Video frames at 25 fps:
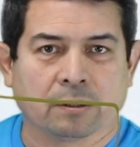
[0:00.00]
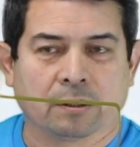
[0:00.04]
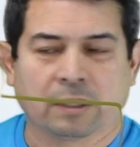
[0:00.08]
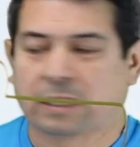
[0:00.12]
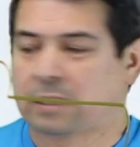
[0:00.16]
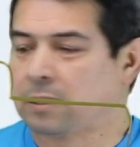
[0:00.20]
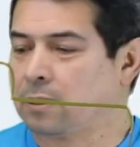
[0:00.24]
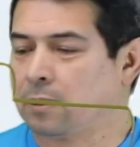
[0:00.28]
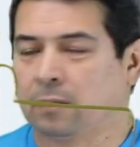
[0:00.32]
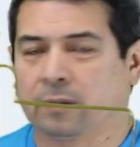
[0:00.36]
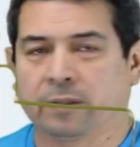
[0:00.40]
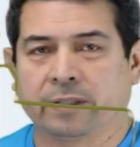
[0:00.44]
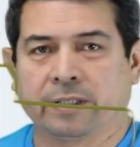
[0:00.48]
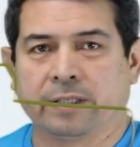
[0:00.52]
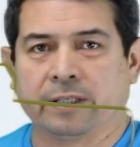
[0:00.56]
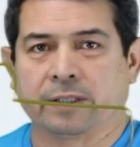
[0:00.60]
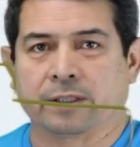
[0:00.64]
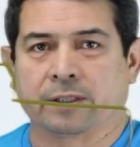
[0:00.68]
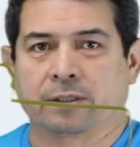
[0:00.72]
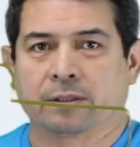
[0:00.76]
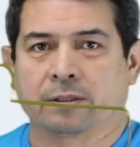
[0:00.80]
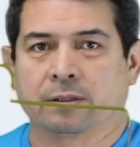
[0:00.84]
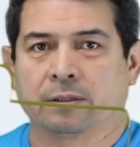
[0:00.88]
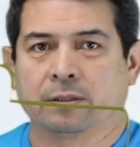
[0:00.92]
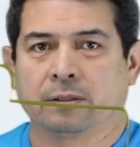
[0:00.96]
That's all it
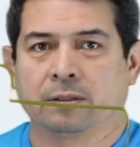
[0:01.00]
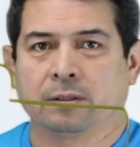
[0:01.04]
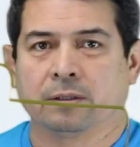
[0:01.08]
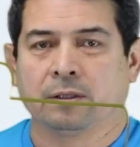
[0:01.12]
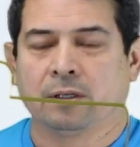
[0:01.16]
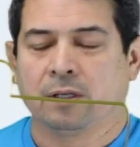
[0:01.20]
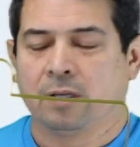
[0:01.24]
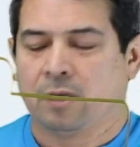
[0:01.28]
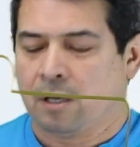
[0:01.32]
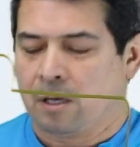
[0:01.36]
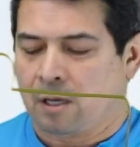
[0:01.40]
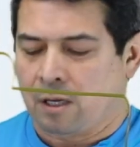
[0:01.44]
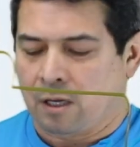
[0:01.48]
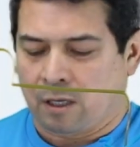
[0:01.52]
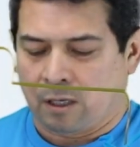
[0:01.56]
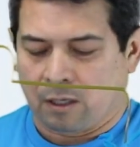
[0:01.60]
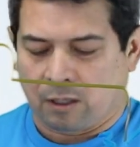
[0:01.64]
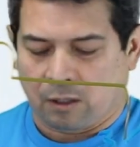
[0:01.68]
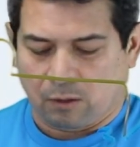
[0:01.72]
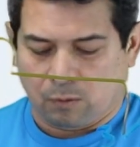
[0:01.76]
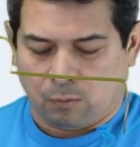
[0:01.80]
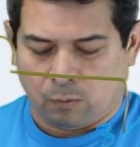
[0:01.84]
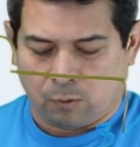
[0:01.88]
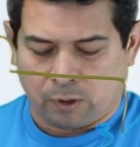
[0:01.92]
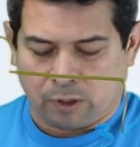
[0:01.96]
is. In
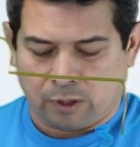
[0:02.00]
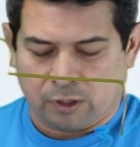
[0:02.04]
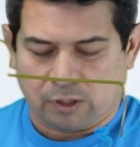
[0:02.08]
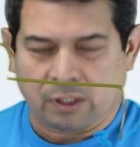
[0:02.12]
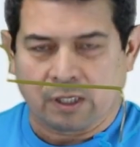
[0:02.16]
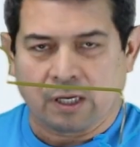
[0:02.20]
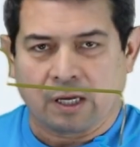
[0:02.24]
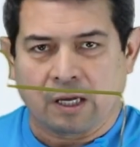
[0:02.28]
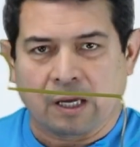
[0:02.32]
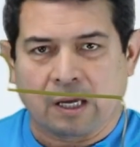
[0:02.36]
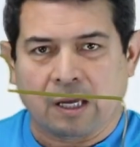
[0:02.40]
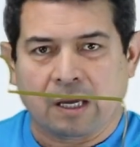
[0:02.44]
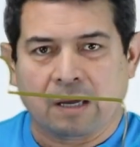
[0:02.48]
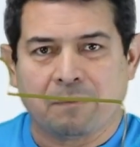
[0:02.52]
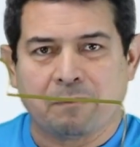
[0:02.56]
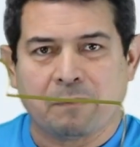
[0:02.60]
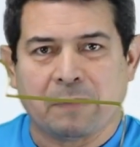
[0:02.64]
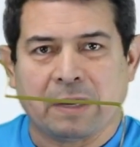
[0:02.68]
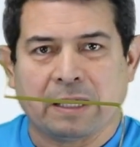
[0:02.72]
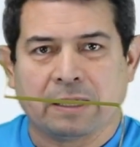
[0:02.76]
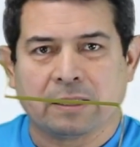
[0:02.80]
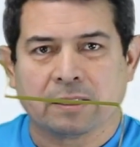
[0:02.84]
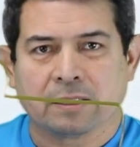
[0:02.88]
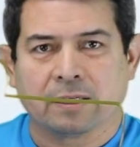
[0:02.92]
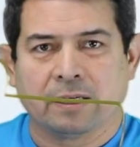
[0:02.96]
other words, it
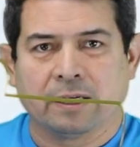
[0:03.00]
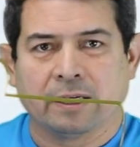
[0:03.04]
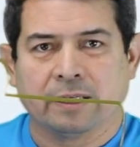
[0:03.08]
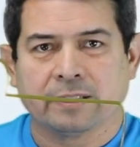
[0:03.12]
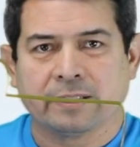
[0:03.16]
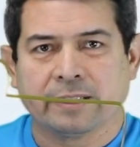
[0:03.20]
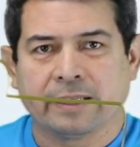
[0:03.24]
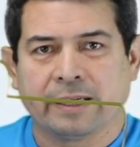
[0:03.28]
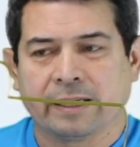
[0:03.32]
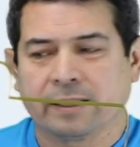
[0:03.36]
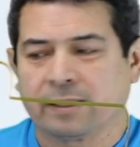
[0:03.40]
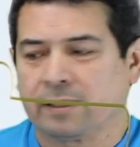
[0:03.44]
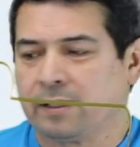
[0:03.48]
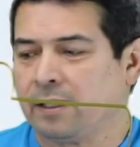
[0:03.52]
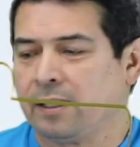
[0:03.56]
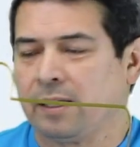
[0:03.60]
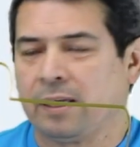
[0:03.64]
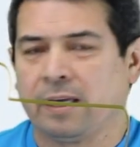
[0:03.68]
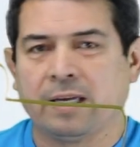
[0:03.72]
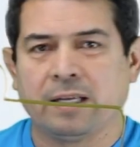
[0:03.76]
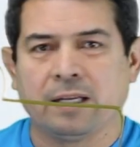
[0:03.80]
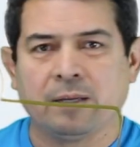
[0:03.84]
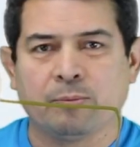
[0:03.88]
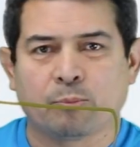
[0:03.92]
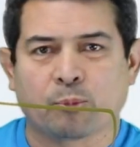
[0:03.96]
makes contact
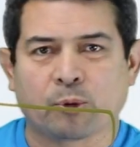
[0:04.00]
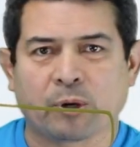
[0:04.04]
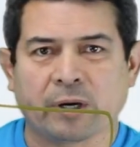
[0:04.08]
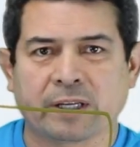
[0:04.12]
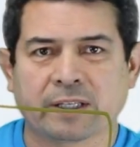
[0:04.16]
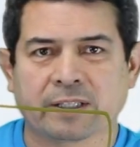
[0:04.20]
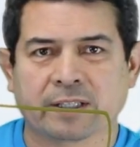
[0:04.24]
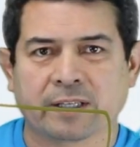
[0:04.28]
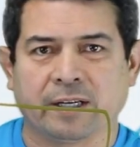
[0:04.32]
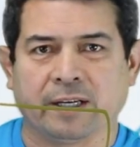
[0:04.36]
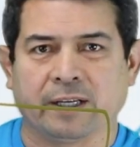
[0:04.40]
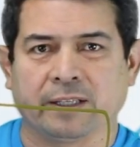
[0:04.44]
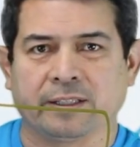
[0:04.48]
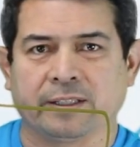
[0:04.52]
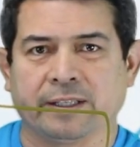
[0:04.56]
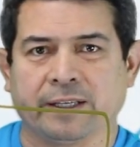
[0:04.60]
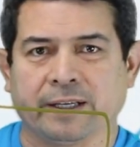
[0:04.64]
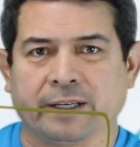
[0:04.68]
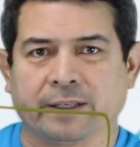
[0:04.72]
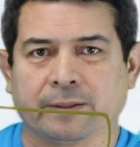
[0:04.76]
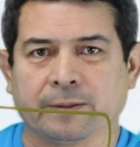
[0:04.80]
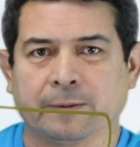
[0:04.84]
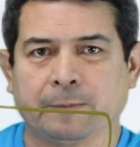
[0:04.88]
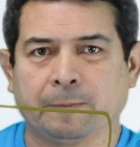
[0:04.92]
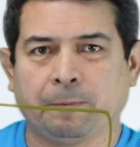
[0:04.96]
and it breaks
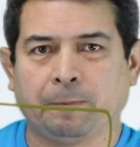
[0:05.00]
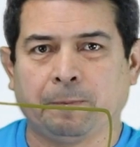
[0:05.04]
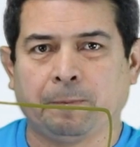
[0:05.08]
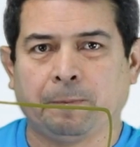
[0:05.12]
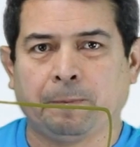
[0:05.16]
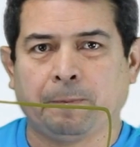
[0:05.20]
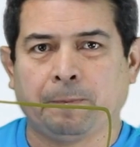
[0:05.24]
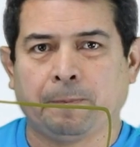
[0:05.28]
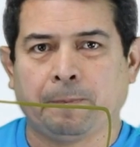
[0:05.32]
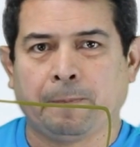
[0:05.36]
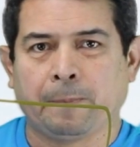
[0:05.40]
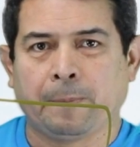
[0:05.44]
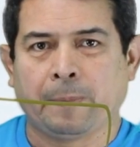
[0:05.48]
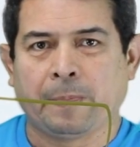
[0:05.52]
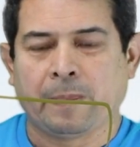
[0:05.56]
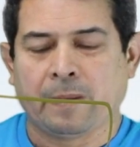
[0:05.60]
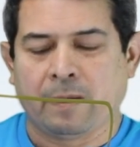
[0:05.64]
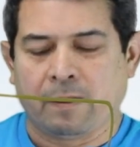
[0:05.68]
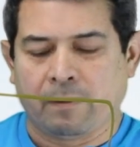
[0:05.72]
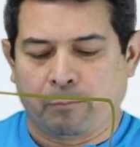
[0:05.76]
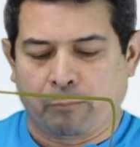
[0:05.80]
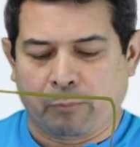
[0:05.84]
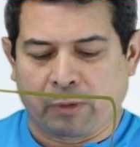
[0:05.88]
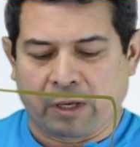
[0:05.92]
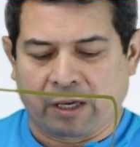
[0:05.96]
contact.
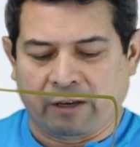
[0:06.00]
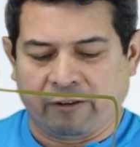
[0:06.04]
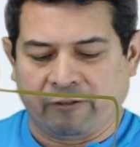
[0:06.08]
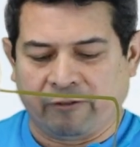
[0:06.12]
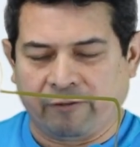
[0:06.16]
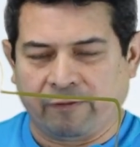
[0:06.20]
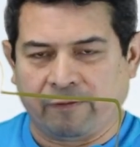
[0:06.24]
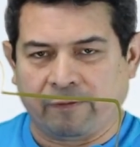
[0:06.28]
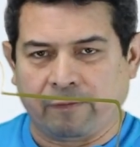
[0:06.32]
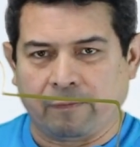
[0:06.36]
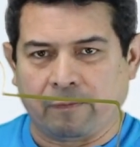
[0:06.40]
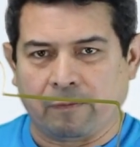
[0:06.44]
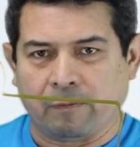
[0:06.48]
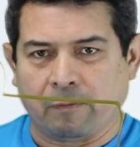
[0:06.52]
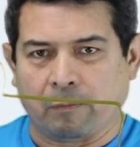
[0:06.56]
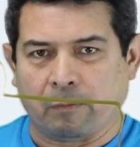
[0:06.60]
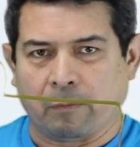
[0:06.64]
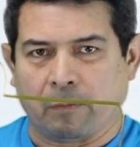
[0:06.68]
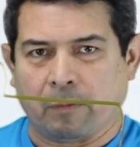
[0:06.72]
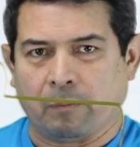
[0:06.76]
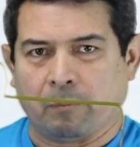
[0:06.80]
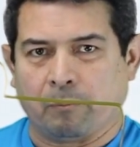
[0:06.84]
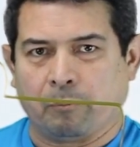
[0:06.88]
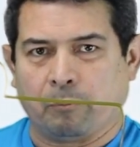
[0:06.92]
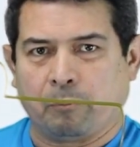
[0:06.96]
If
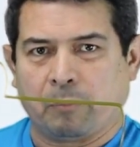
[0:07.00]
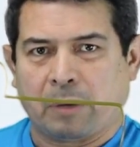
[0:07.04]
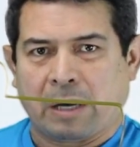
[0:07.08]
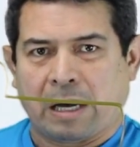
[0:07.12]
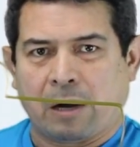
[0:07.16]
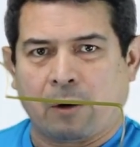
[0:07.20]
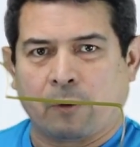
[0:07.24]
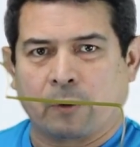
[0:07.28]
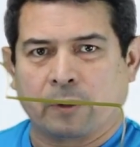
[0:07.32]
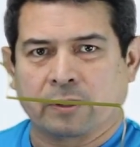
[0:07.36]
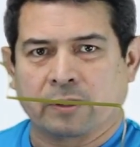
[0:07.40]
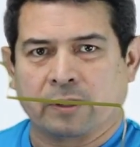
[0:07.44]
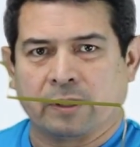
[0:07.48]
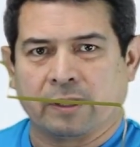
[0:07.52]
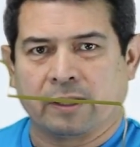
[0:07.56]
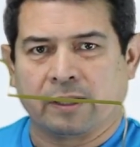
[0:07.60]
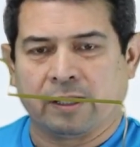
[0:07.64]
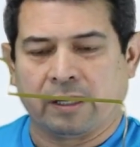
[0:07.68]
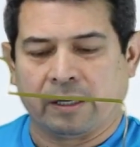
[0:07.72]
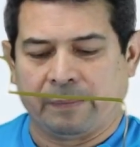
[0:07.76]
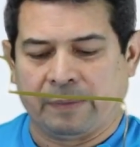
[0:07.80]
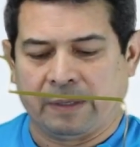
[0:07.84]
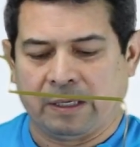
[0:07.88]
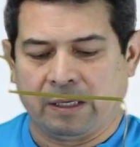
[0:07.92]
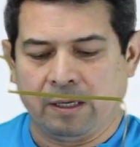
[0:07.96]
power is going
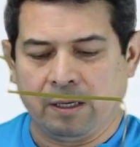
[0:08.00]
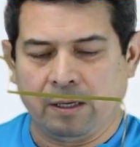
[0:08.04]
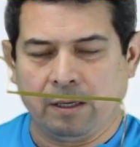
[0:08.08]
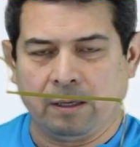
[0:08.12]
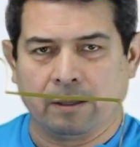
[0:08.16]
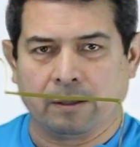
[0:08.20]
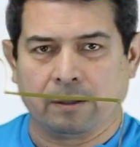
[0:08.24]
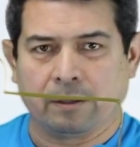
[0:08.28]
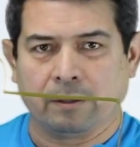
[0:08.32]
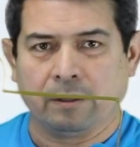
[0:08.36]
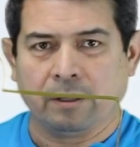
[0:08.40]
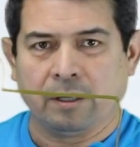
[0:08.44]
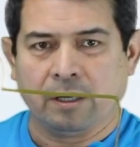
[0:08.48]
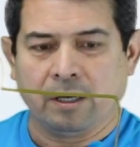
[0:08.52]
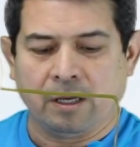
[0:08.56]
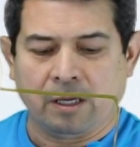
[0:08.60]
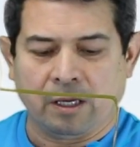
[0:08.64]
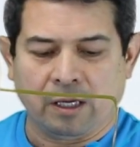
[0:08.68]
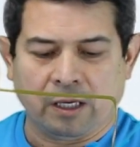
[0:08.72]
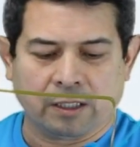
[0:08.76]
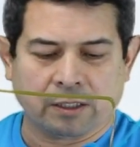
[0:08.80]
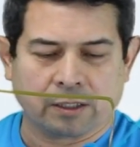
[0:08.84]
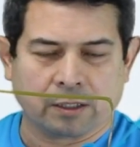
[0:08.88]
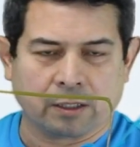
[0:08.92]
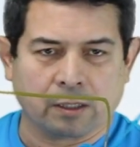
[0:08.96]
to come in here,
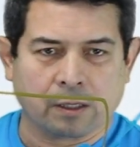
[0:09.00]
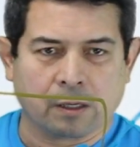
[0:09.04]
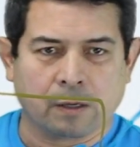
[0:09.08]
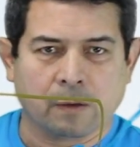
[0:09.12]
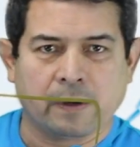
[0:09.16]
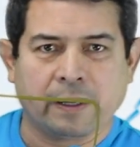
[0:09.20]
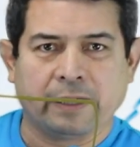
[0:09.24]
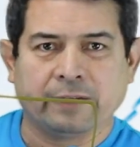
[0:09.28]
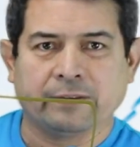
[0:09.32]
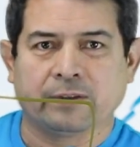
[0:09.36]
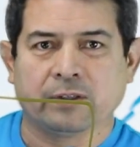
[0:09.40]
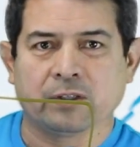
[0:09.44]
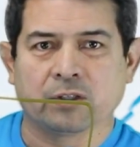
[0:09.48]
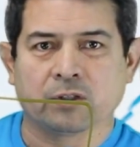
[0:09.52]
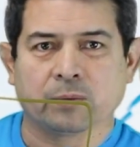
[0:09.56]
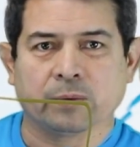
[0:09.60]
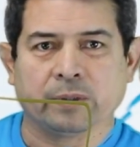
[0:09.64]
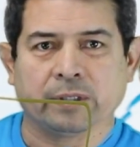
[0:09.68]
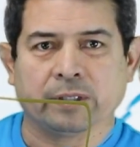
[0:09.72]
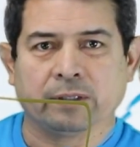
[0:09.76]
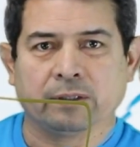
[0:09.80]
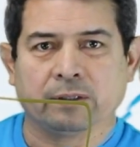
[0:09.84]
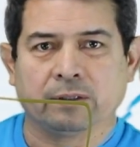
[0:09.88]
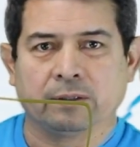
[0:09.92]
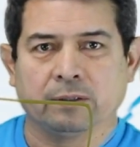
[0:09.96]
it's going to go out this
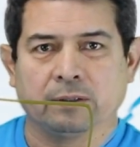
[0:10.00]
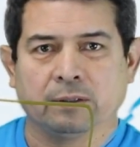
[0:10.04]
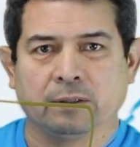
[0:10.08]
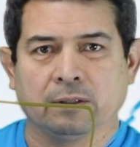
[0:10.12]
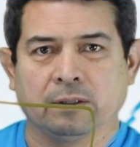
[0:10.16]
way.